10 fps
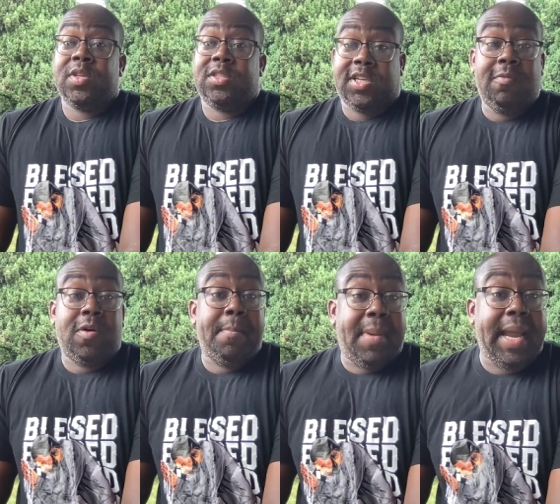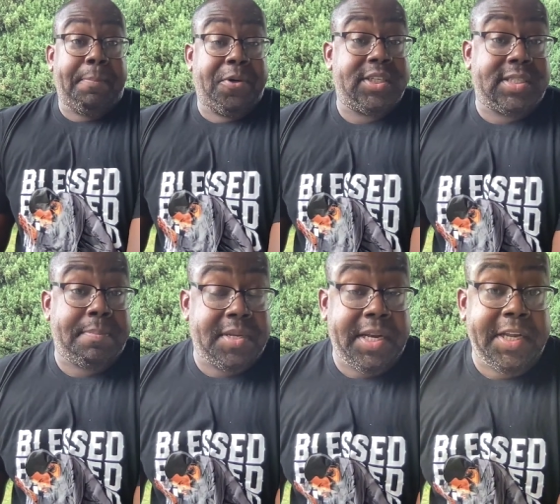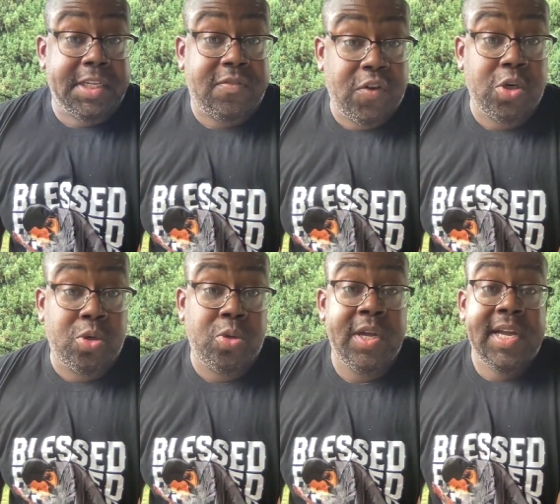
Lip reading: someone might put something in his food